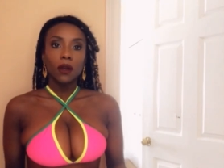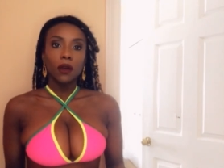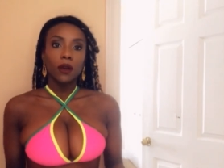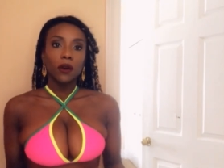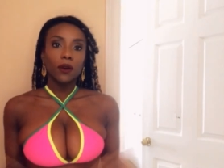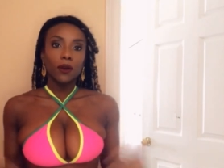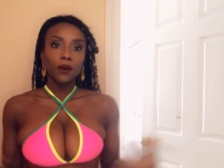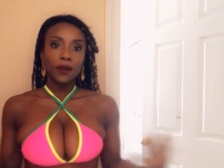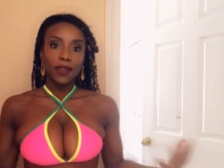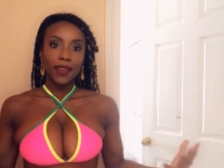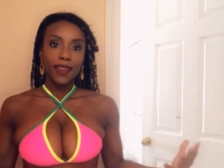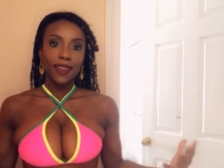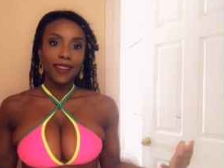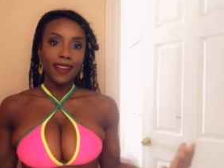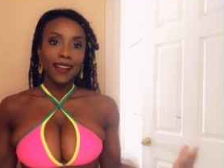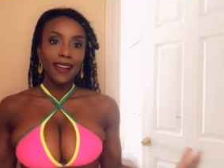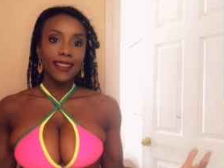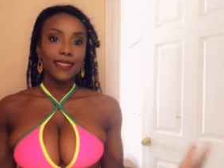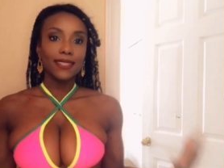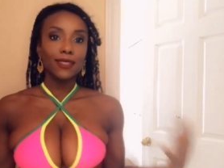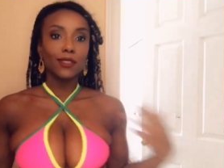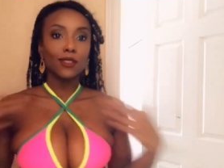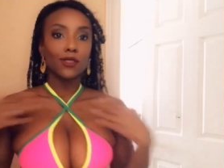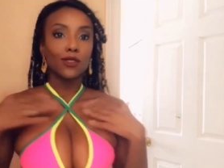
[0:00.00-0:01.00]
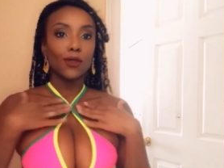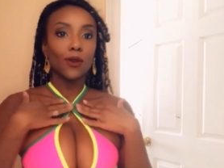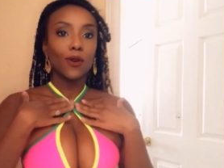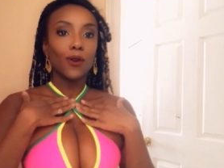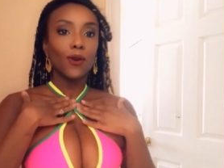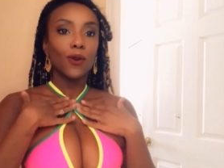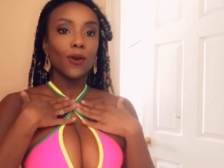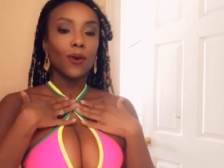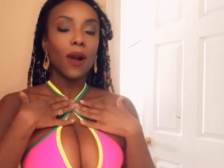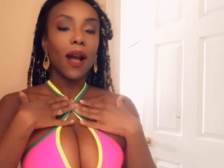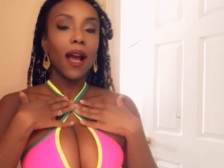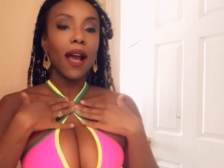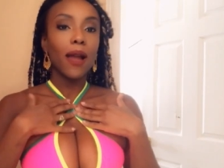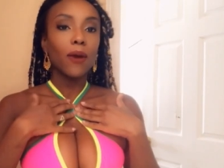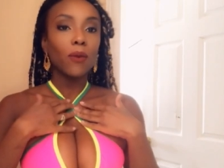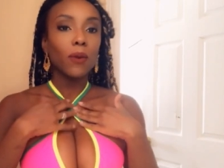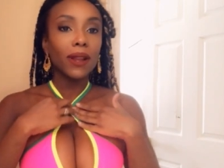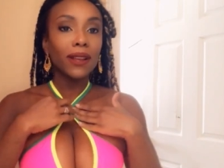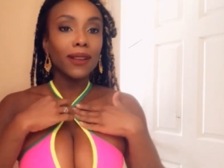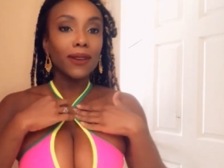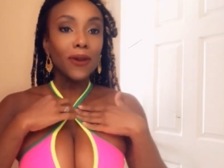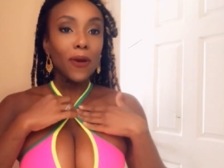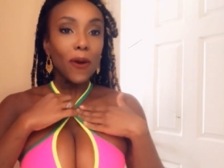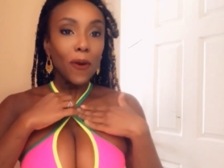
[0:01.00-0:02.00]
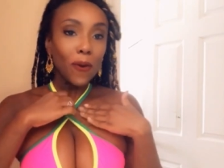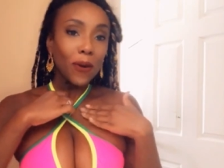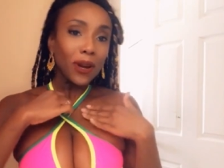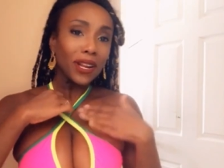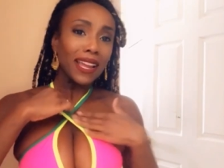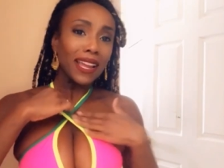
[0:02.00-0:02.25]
Okay guys, so I went, what I